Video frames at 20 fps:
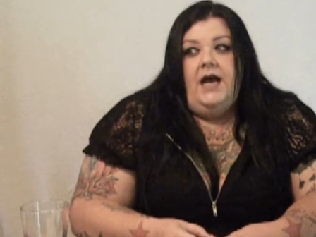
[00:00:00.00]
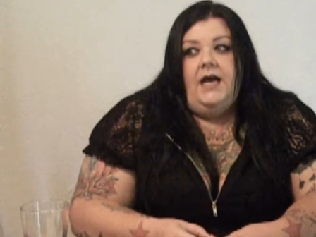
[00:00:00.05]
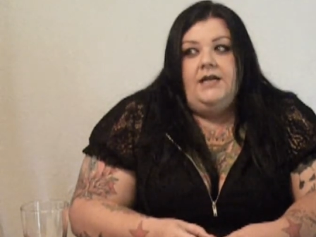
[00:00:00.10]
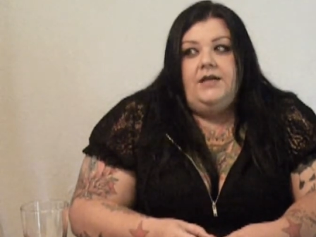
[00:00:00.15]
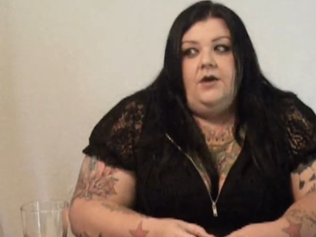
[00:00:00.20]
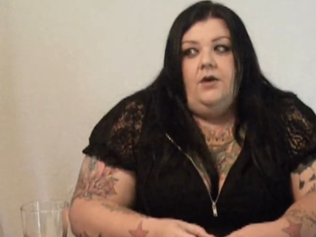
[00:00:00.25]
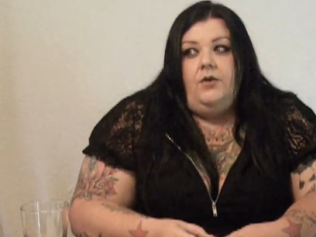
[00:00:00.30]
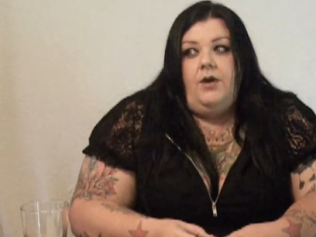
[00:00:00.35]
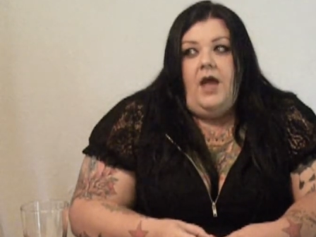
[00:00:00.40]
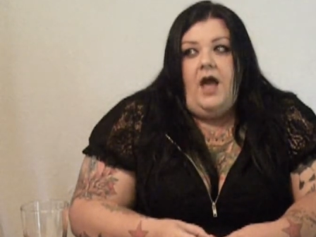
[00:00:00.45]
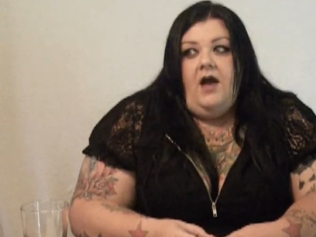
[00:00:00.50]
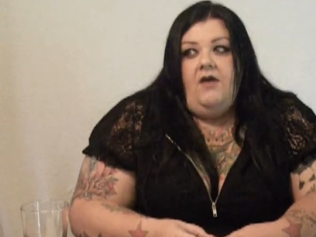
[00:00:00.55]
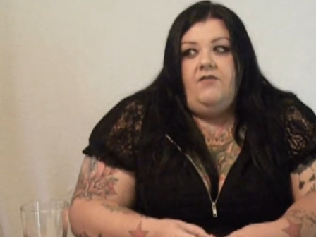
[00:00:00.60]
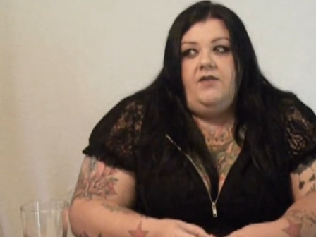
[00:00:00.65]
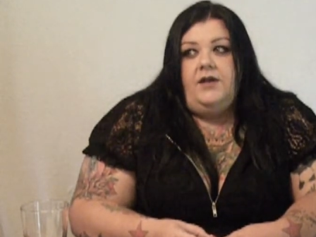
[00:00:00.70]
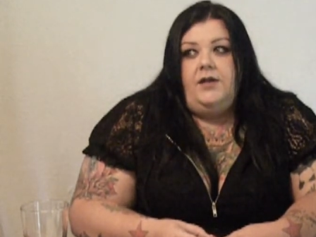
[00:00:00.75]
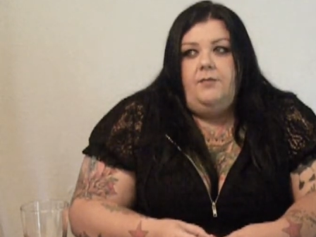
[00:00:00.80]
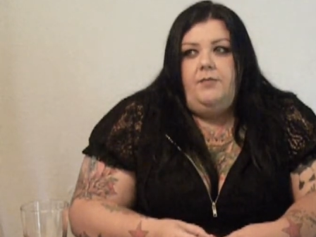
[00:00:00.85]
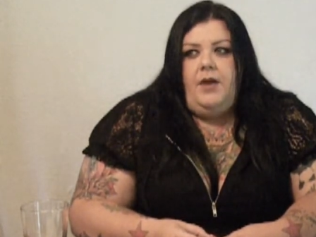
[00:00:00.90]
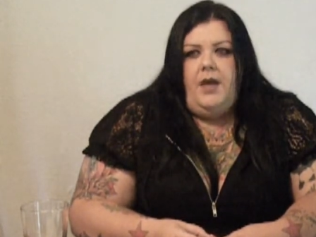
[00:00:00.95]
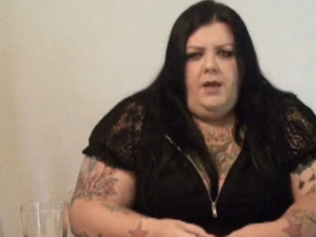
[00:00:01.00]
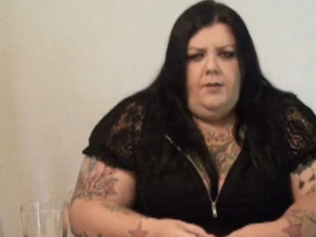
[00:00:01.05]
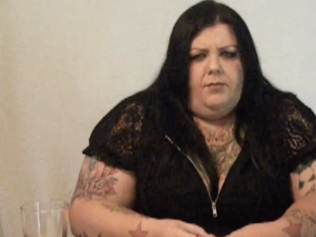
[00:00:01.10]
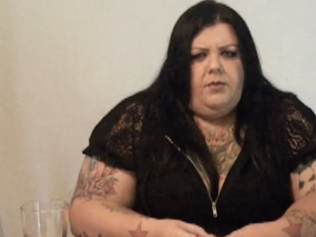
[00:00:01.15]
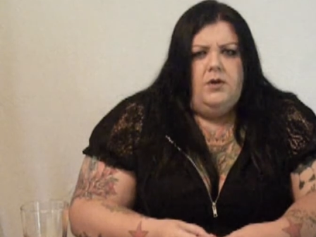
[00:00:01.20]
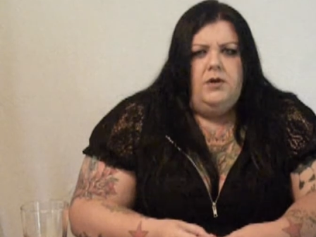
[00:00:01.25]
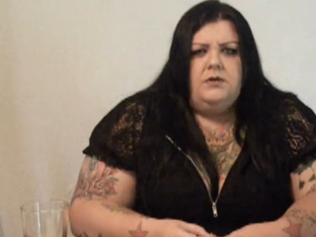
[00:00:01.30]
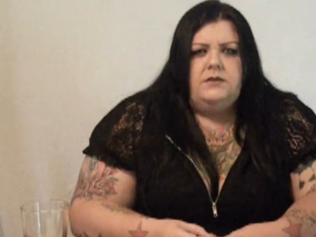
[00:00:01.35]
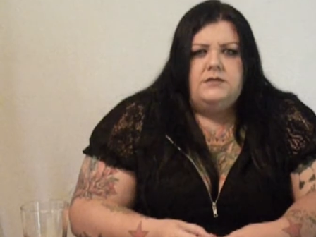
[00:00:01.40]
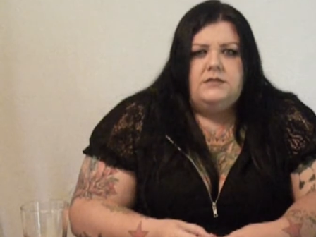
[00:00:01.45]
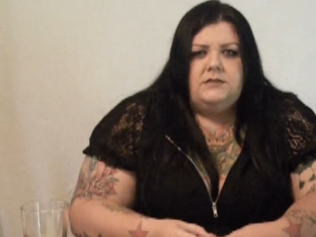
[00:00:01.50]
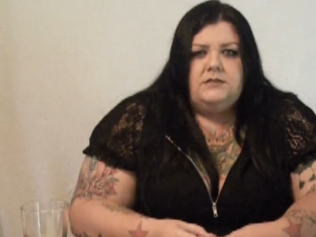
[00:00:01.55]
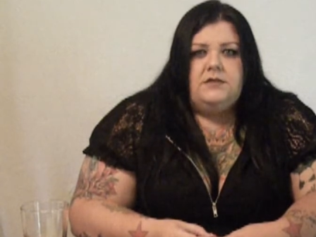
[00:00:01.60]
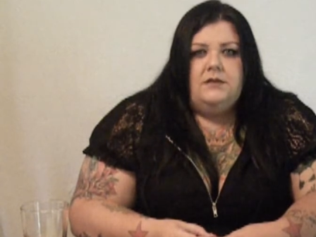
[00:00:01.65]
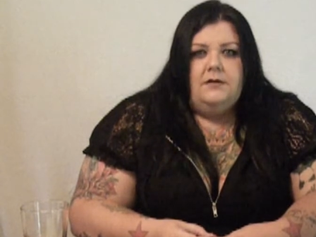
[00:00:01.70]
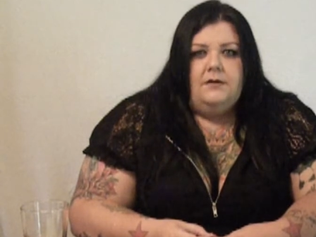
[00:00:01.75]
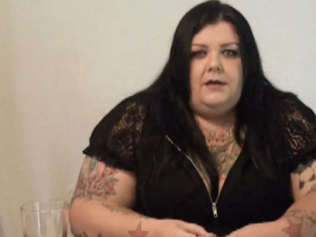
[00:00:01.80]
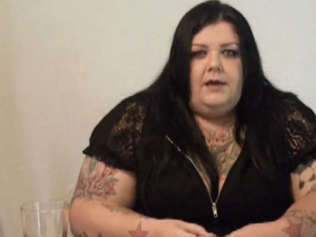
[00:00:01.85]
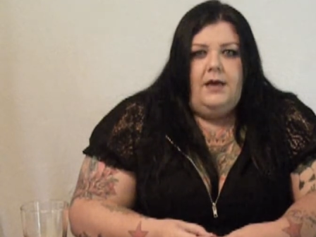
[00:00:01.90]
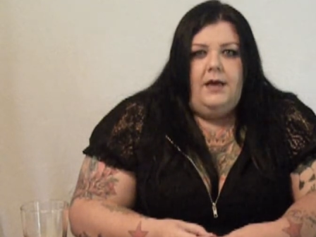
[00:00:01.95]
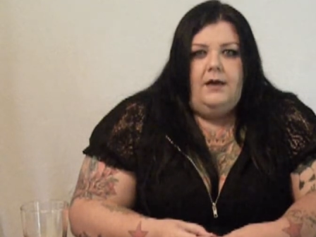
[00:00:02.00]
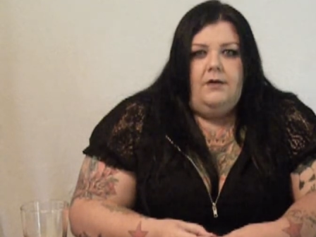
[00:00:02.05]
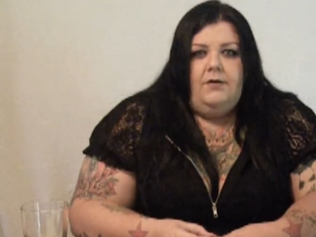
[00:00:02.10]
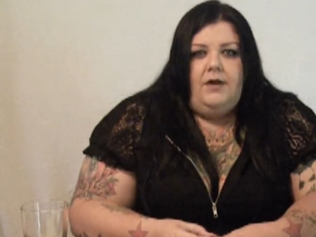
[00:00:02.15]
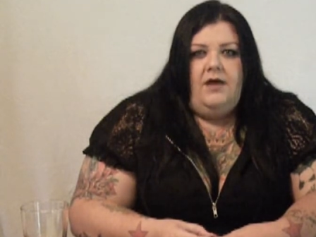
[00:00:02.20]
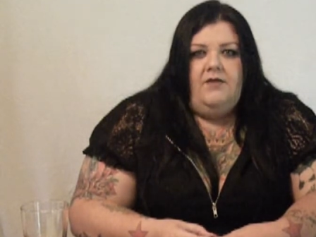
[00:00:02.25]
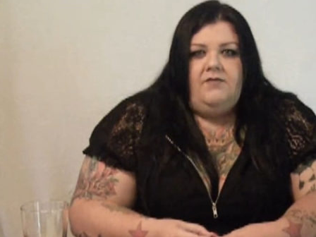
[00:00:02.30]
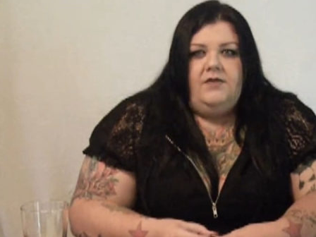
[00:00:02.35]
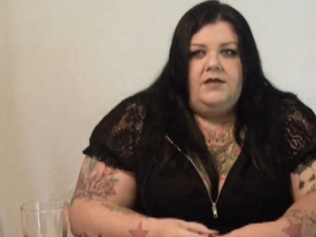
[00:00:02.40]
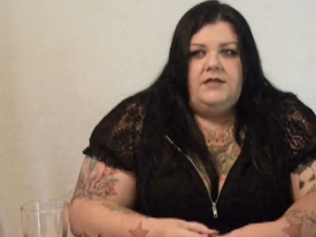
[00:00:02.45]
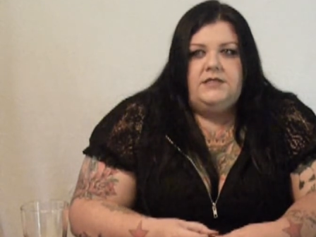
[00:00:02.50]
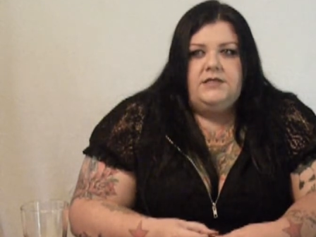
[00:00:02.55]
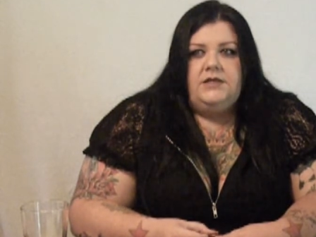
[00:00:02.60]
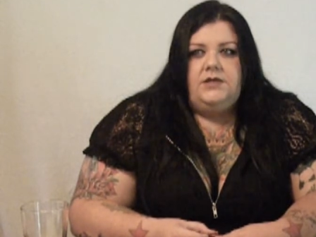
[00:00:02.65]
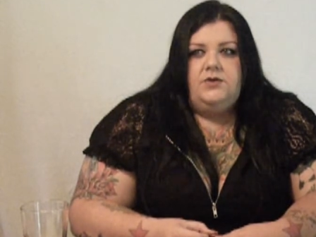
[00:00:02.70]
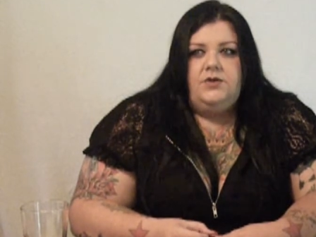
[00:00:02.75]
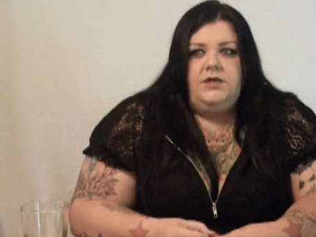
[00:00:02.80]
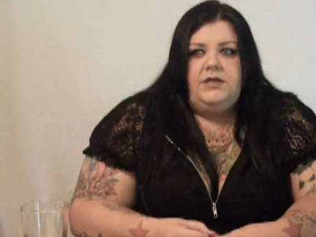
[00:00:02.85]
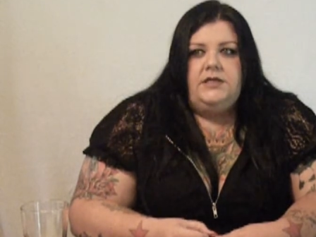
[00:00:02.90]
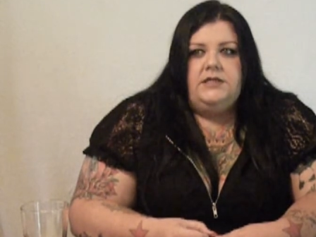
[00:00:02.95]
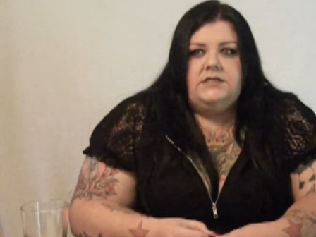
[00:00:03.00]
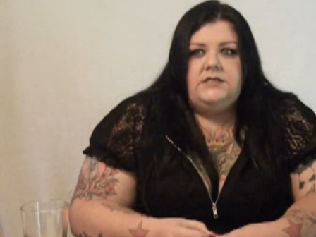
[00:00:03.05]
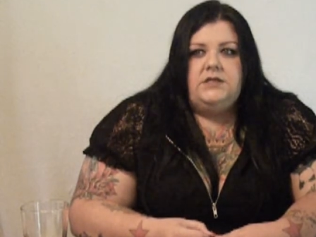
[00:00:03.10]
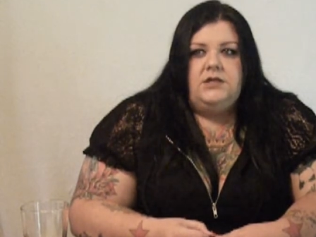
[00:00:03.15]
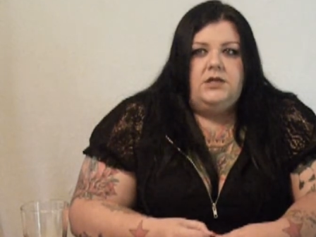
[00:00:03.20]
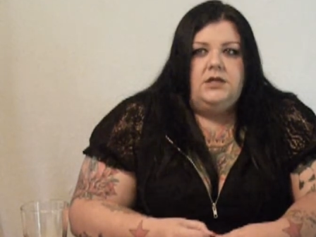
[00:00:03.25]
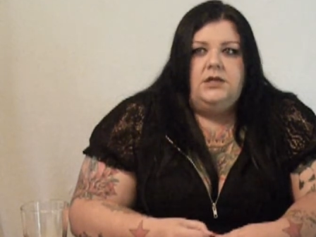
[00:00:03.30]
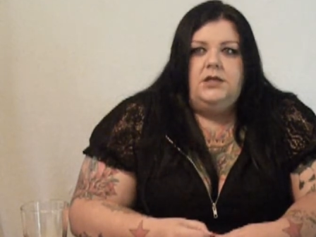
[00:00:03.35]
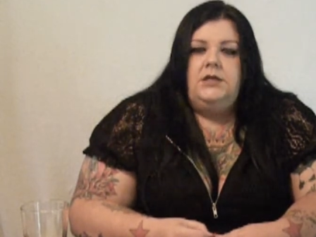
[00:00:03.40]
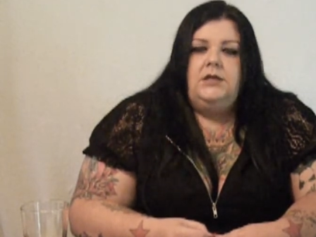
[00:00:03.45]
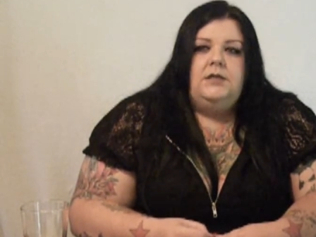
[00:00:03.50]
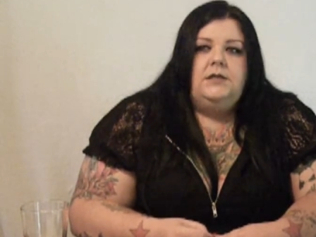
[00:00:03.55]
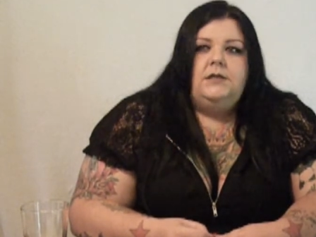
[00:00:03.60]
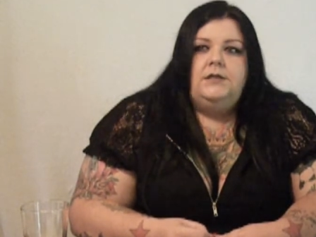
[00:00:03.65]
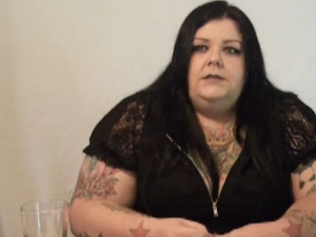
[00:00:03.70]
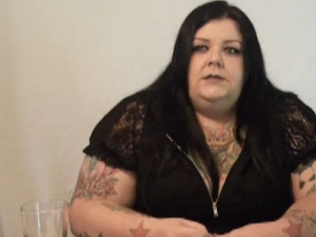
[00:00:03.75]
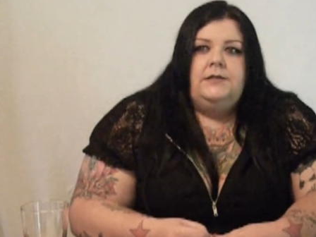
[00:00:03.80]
I don't have any papers, okay, I don't have any degrees or